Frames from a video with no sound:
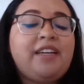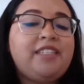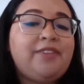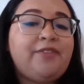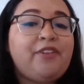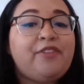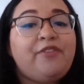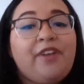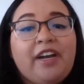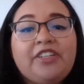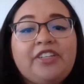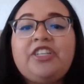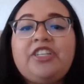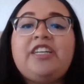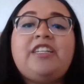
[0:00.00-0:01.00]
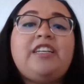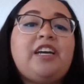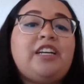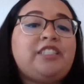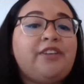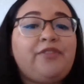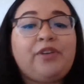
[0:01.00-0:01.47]
a different
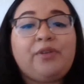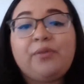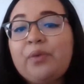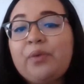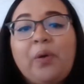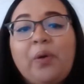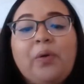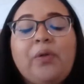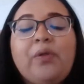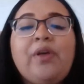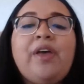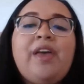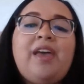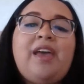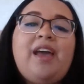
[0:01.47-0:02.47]
function, a different role.